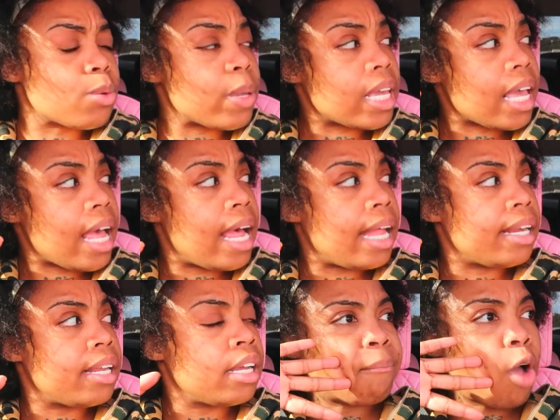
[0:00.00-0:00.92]

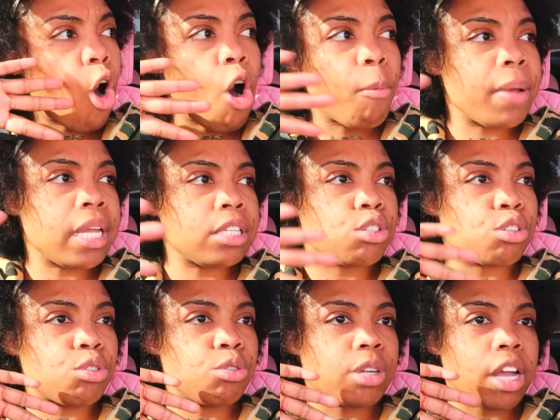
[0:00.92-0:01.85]
weekend i'm hoping
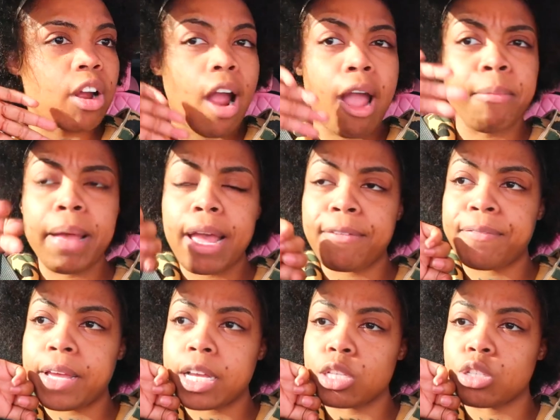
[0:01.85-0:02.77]
to get her ipad
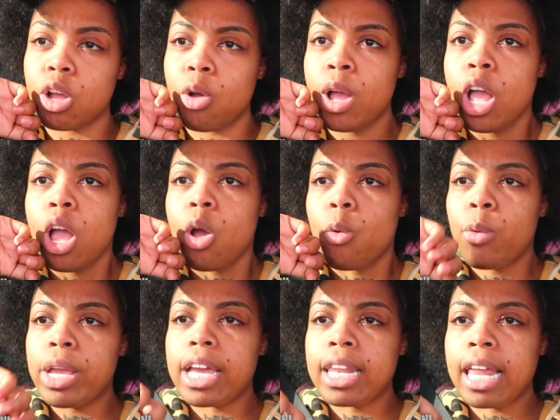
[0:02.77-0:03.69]
fixed so
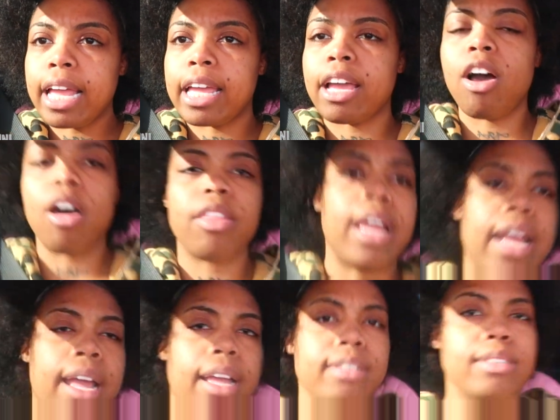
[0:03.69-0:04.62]
we can like get all that